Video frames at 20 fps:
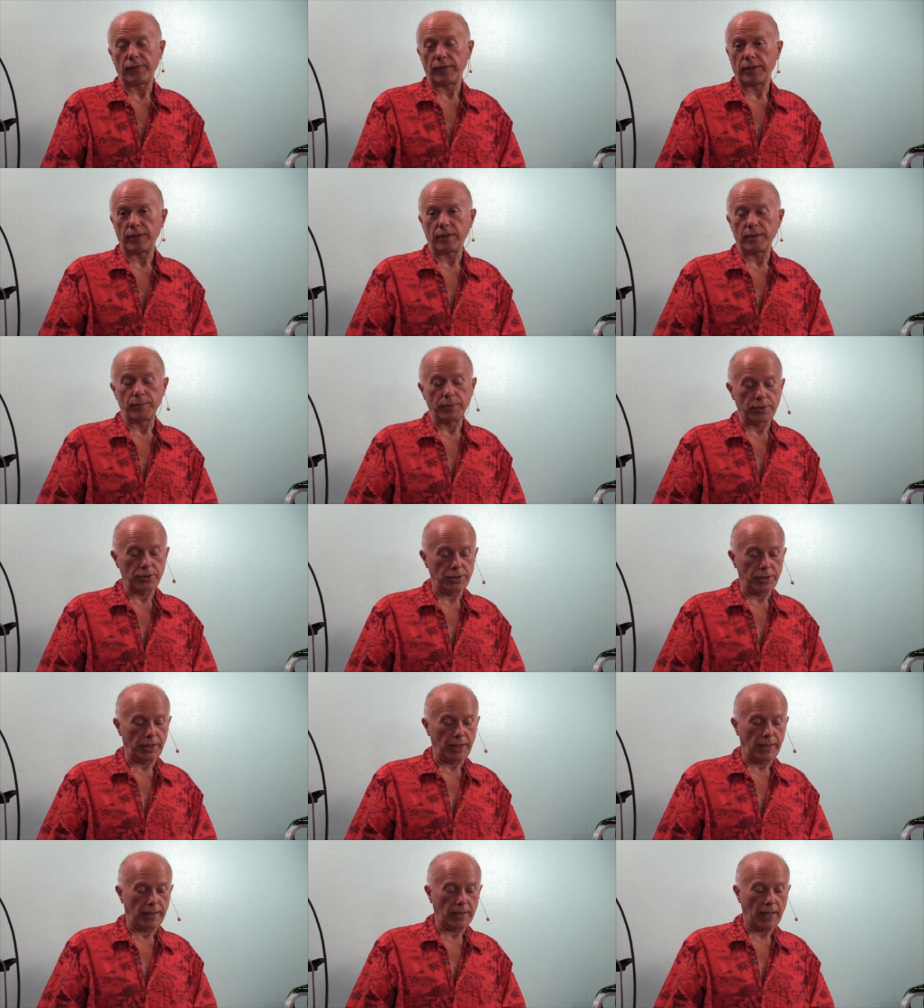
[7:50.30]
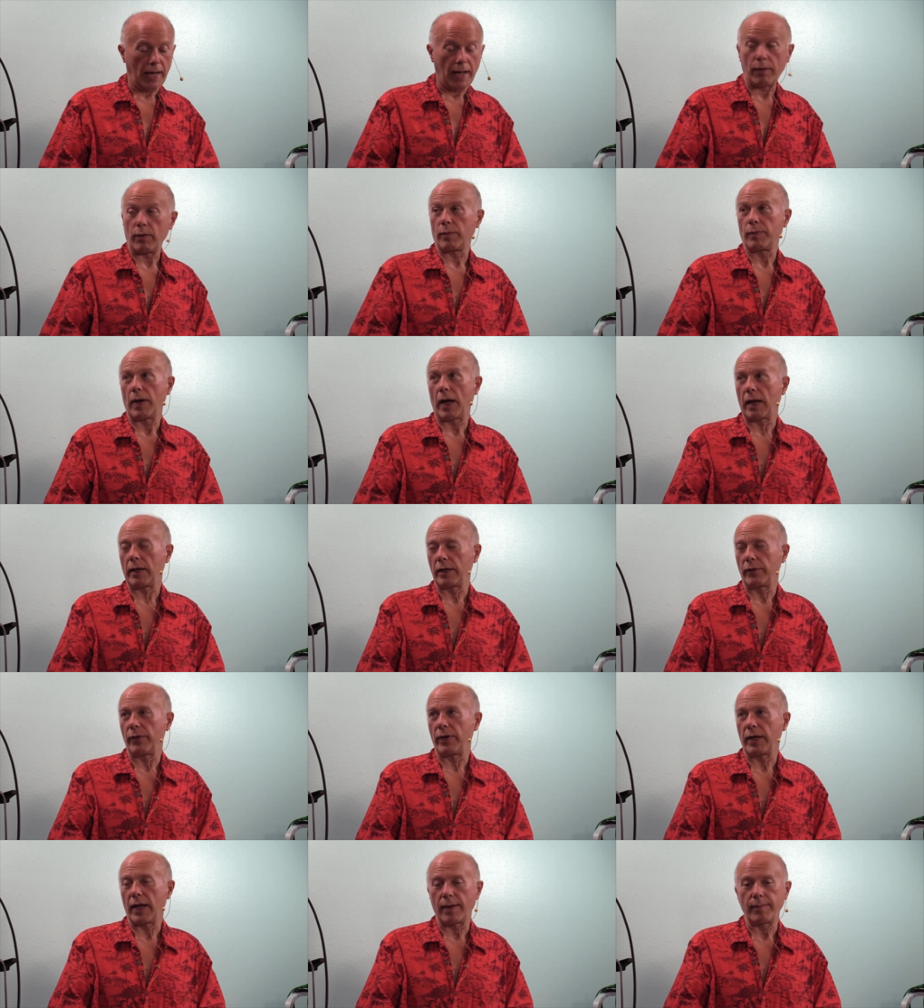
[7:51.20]
to the machine. I will probably
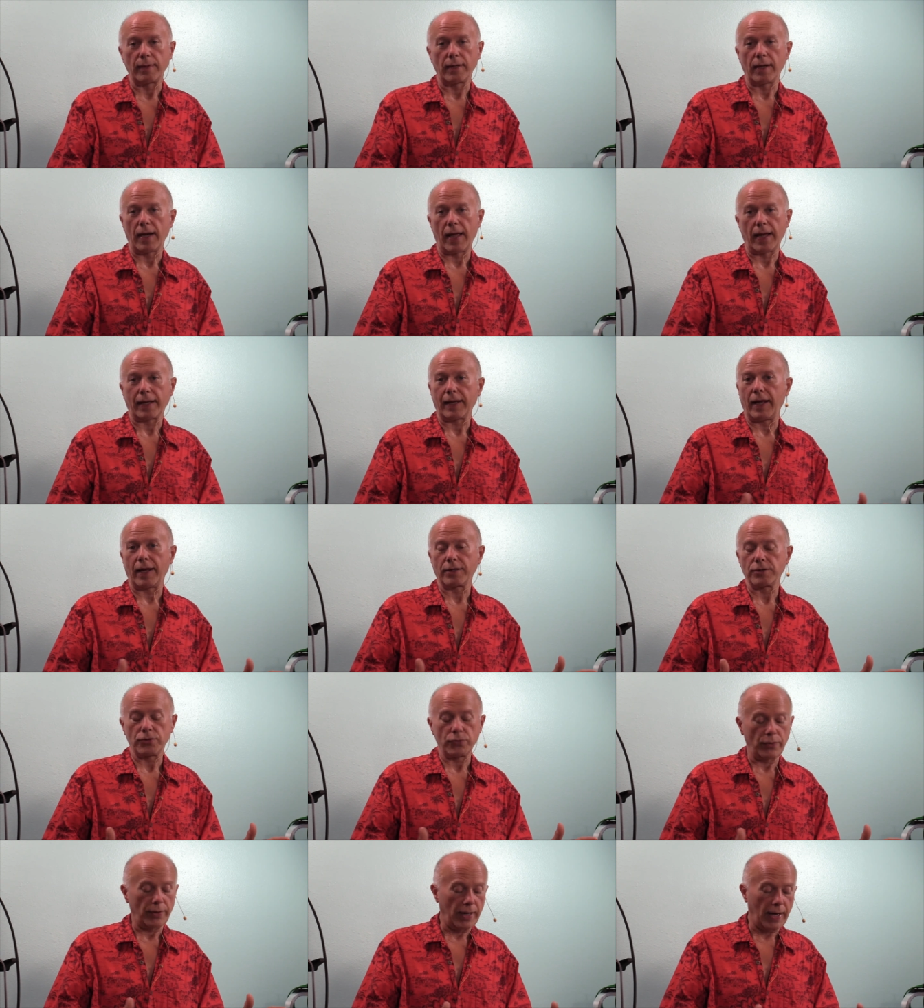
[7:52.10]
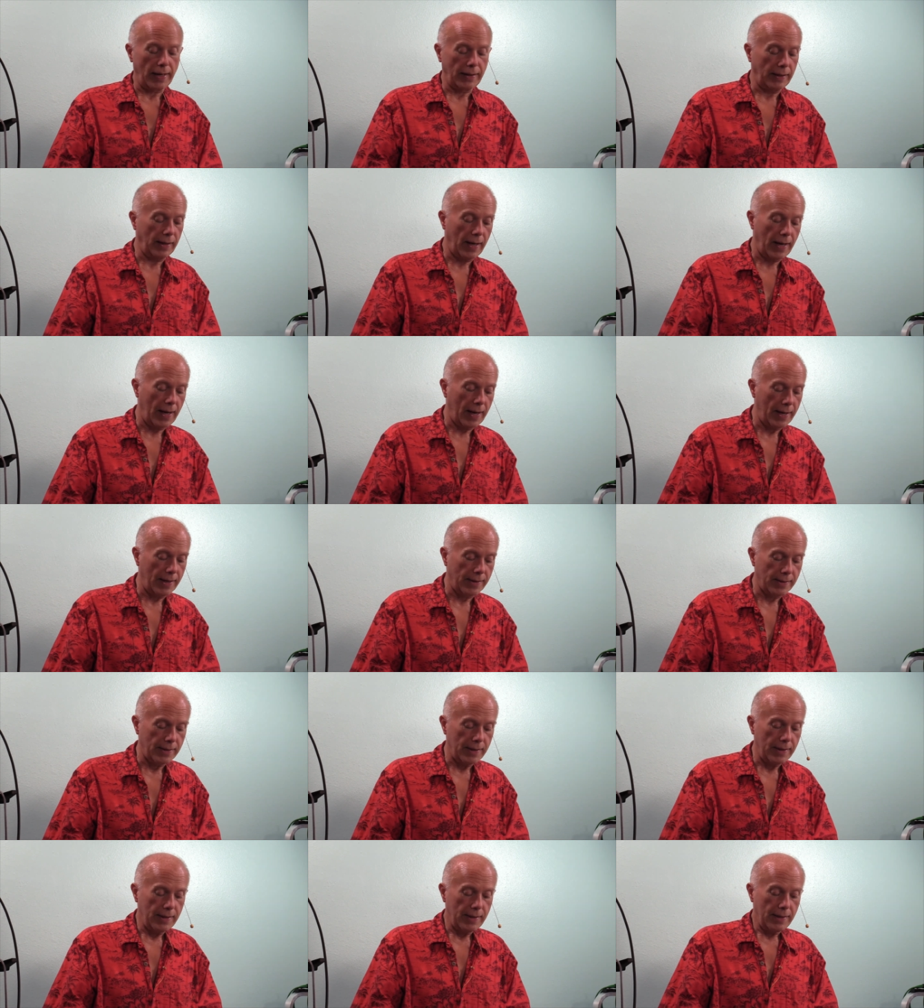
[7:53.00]
rename it like X399
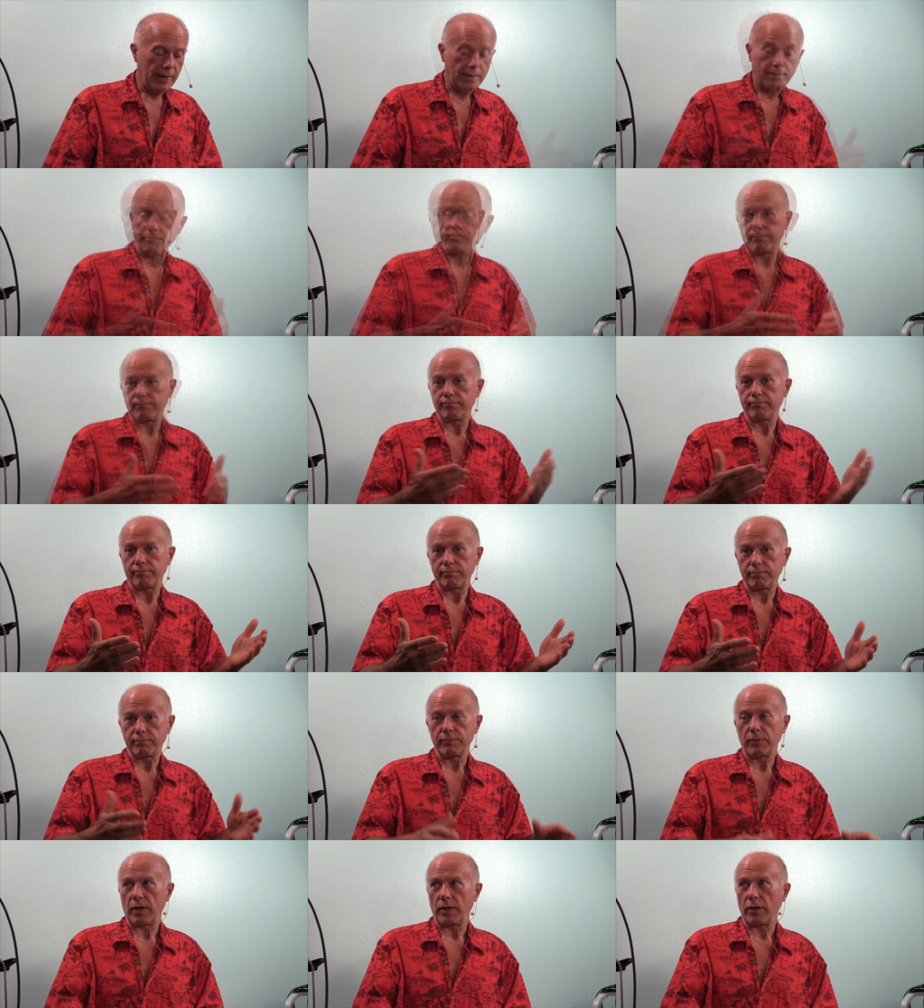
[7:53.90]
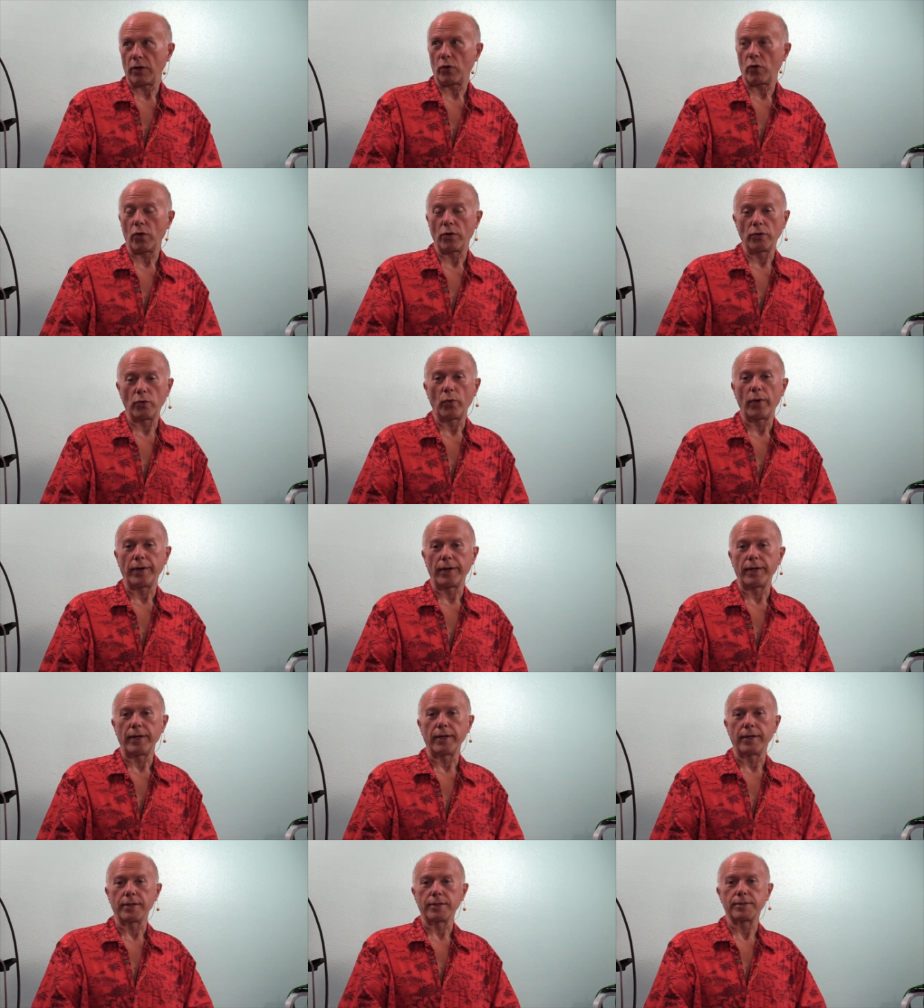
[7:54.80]
according to what it
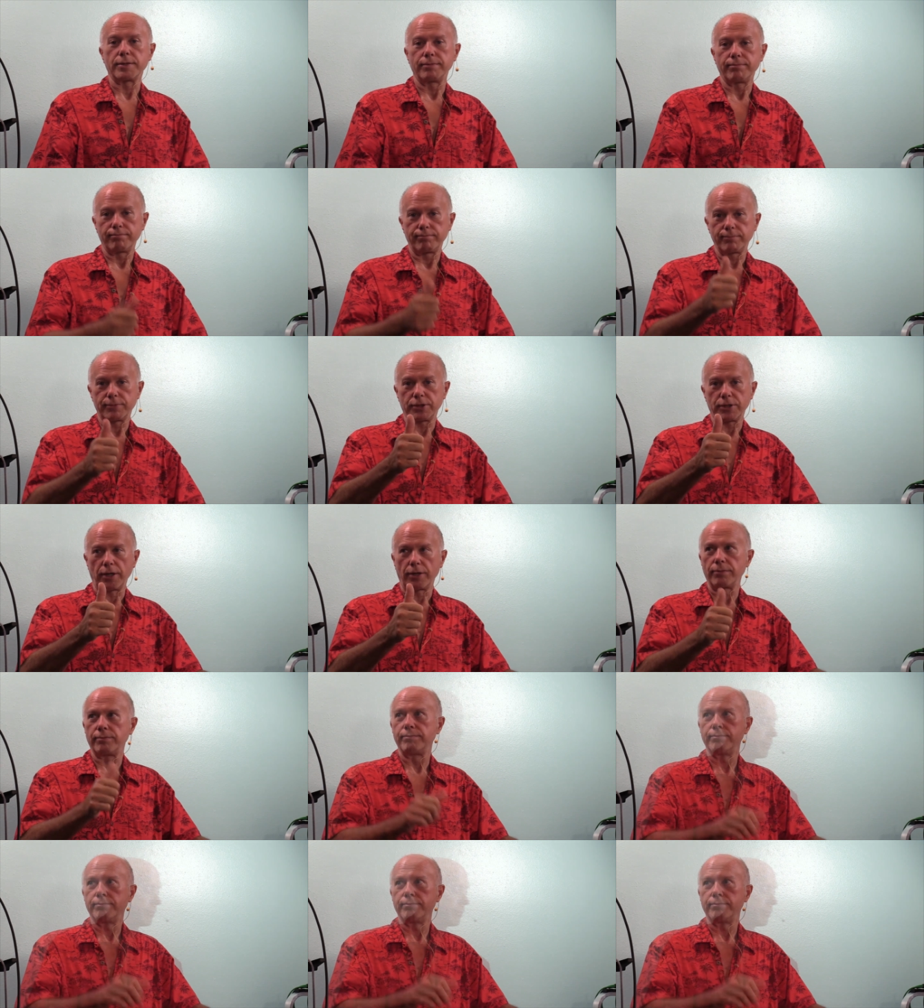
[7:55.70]
is. So,